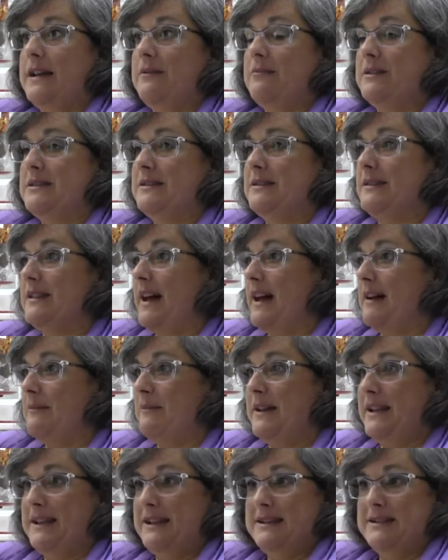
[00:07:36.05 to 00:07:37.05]
He was
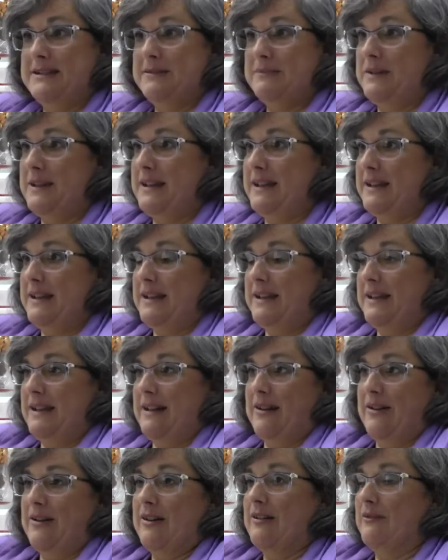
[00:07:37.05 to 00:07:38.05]
not meaning to
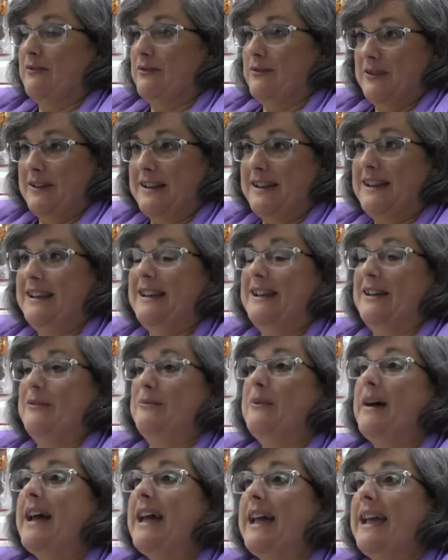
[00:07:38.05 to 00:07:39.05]
be hurtful in
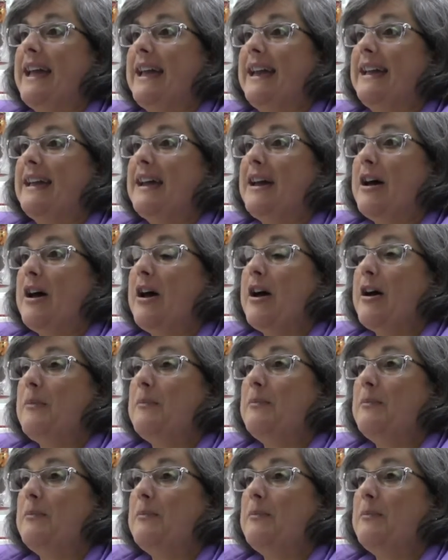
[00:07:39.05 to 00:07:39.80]
any way,